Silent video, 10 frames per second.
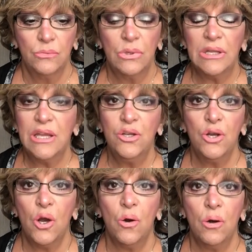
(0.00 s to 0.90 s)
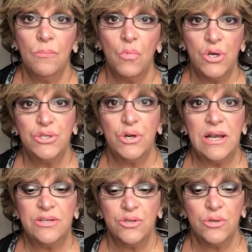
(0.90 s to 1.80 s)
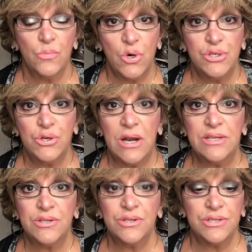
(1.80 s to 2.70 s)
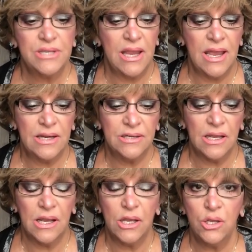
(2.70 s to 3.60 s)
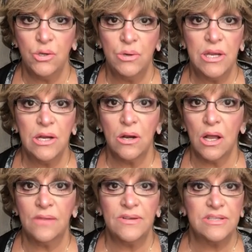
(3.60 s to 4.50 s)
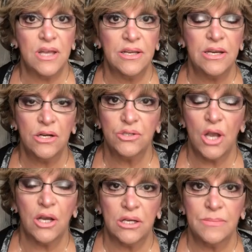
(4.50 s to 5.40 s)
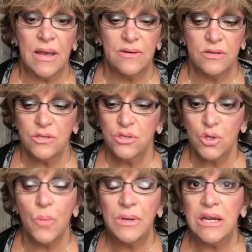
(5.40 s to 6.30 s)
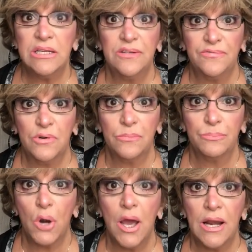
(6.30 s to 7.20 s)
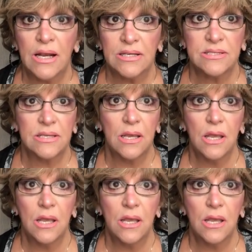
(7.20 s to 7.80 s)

really, you know, moisturizers are moisturizers, and you hear all of us on here talking about so many different products,